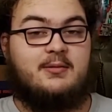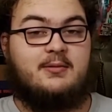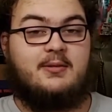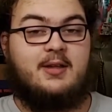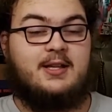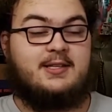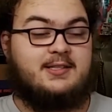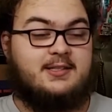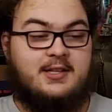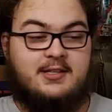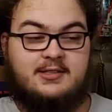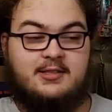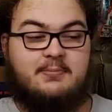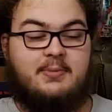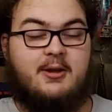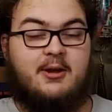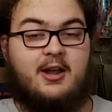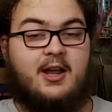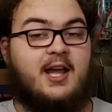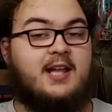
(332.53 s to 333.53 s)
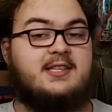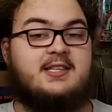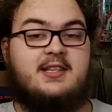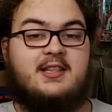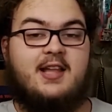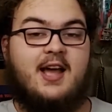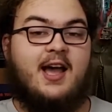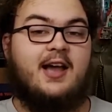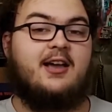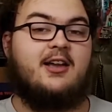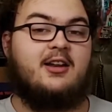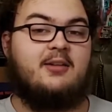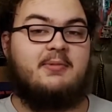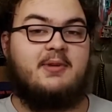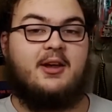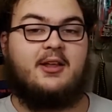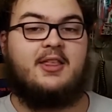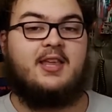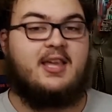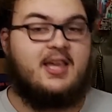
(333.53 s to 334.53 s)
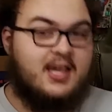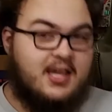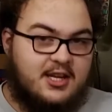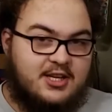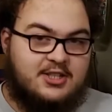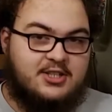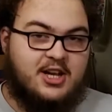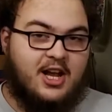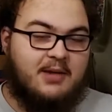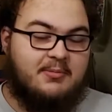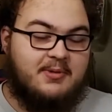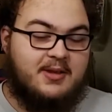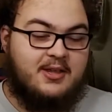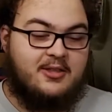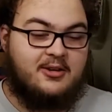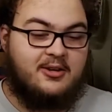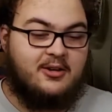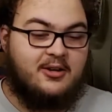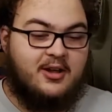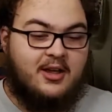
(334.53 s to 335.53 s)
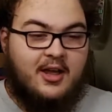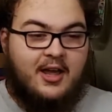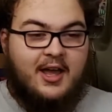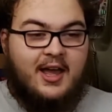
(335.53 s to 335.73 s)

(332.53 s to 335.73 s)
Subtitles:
It's disappearing. It's not going to be on the eShop either.